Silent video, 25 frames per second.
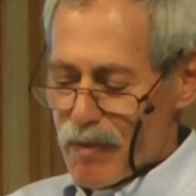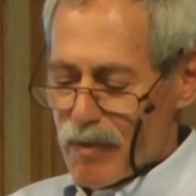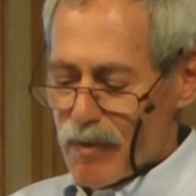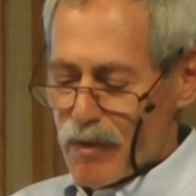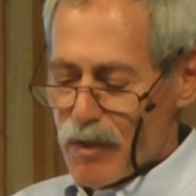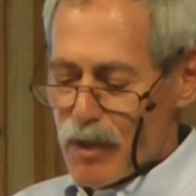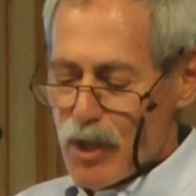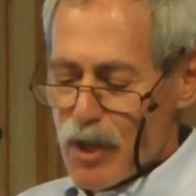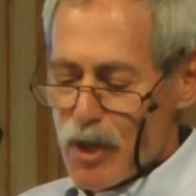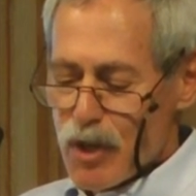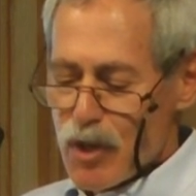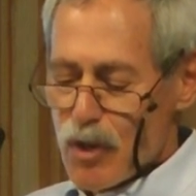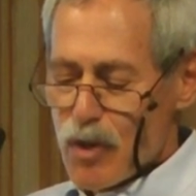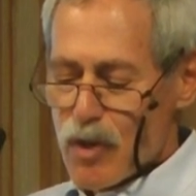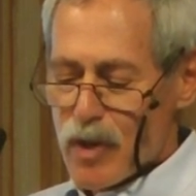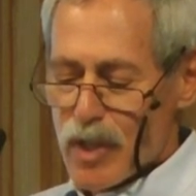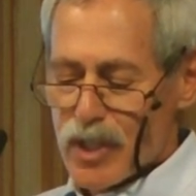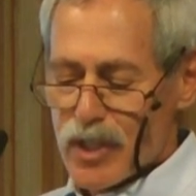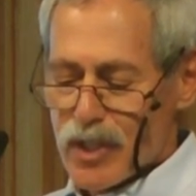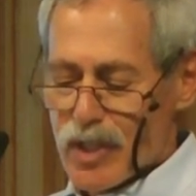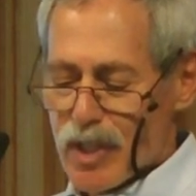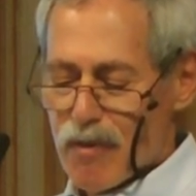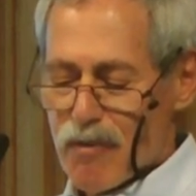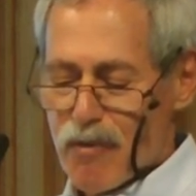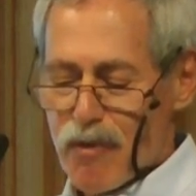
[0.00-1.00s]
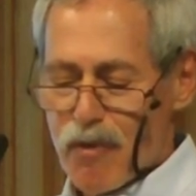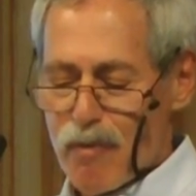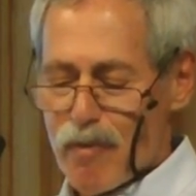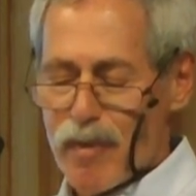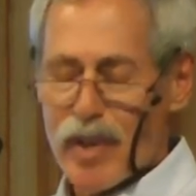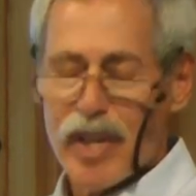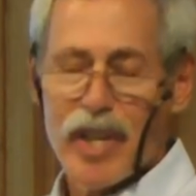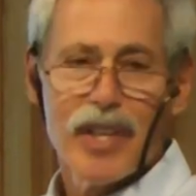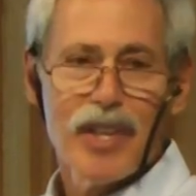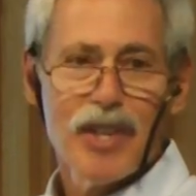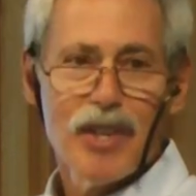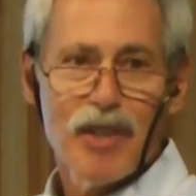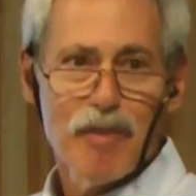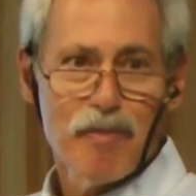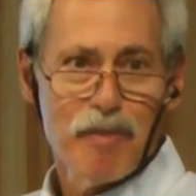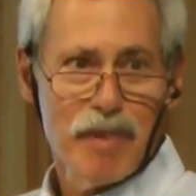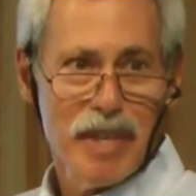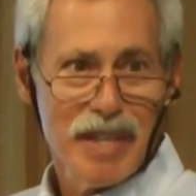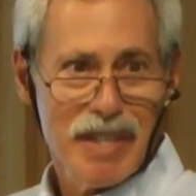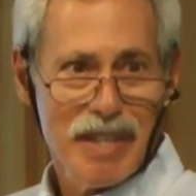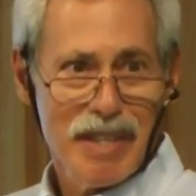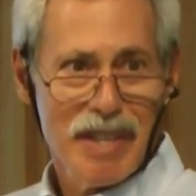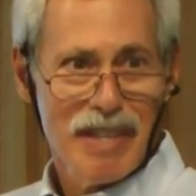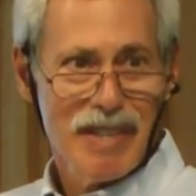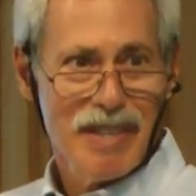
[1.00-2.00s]
new and some familiar,
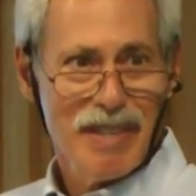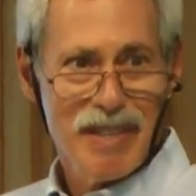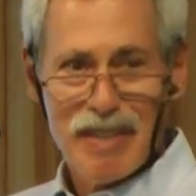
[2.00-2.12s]
but